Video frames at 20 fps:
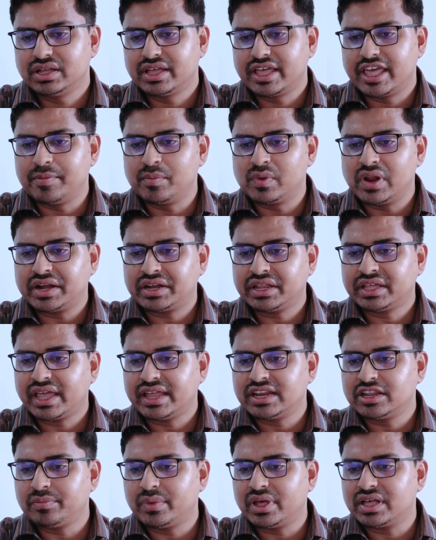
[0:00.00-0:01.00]
hemolytic
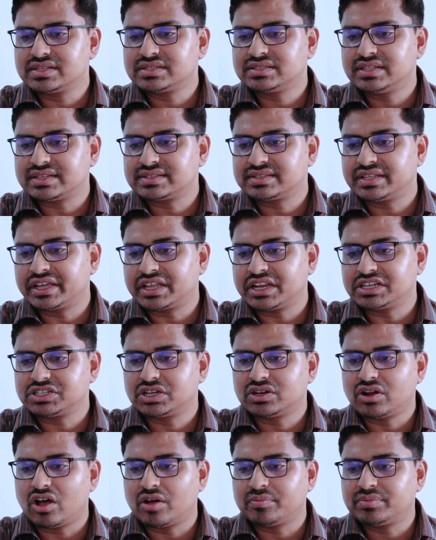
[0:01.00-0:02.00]
anemias, the
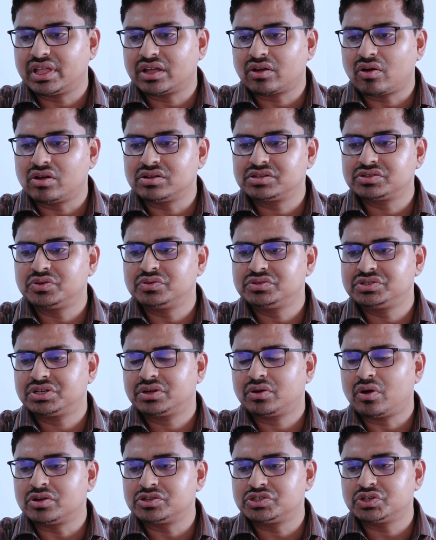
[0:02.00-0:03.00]
secretion of the
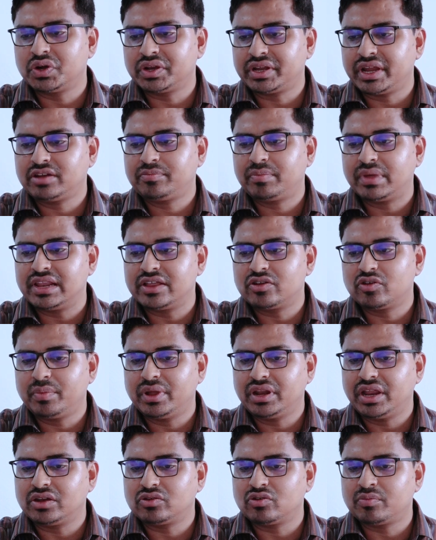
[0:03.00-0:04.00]
conjugated
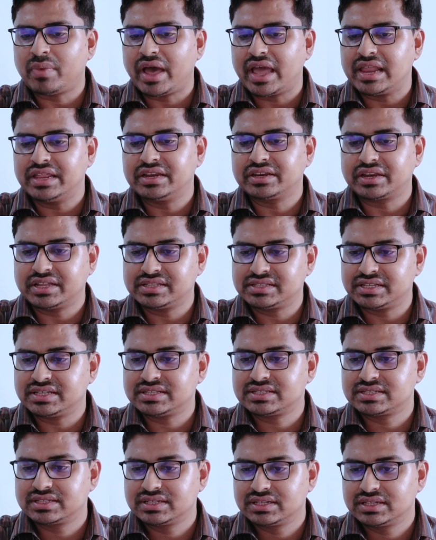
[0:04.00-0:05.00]
bilirubin into bile
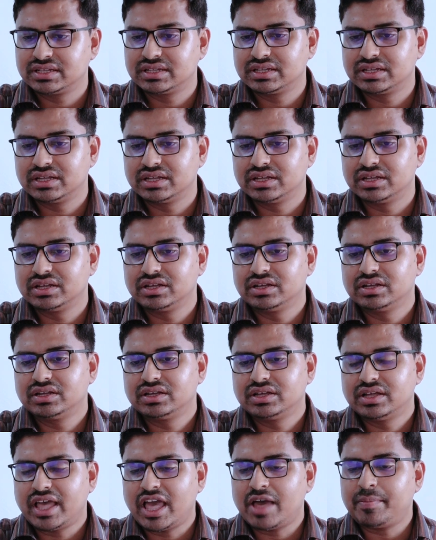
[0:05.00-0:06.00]
increases.
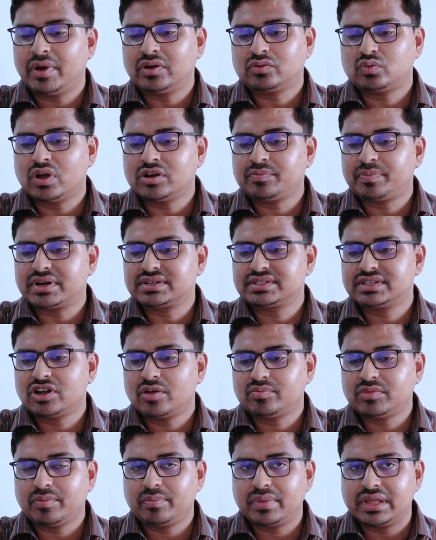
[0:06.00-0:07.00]
About 1%
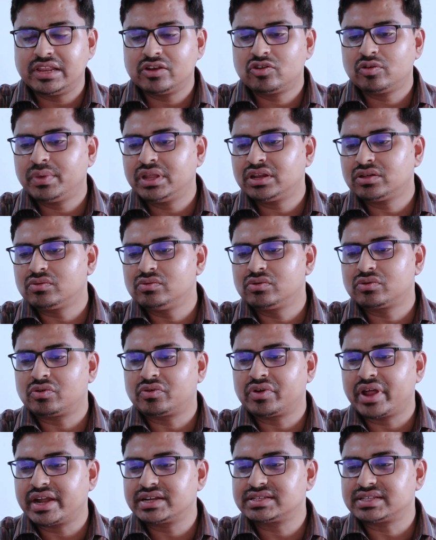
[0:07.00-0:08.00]
of the bilirubin
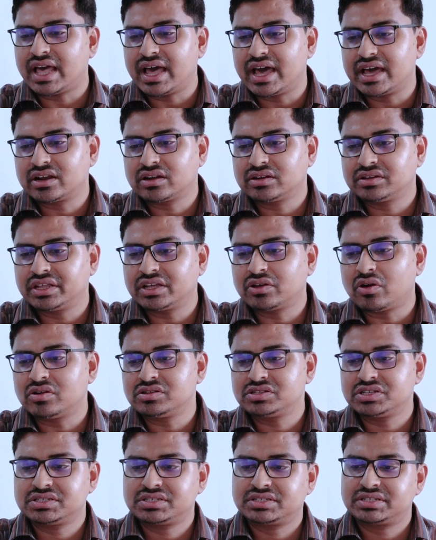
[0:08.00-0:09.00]
gluconides are
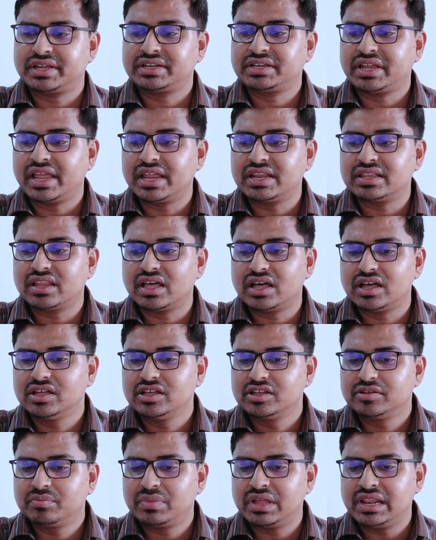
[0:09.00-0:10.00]
decongested in the
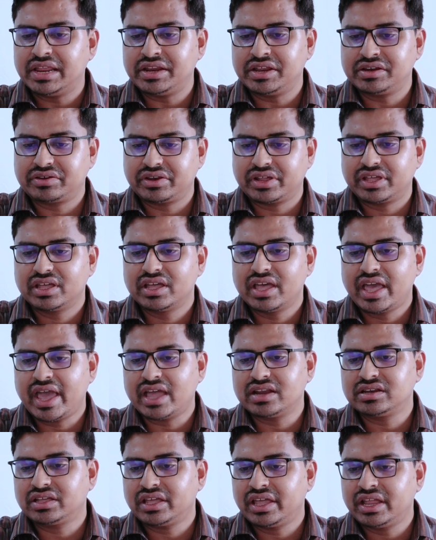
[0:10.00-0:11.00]
biliary tree,
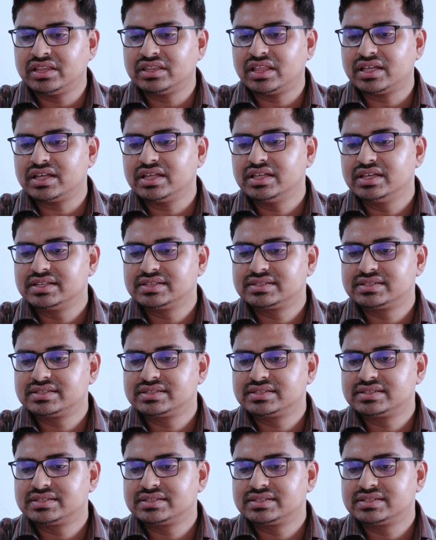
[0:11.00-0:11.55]
and in the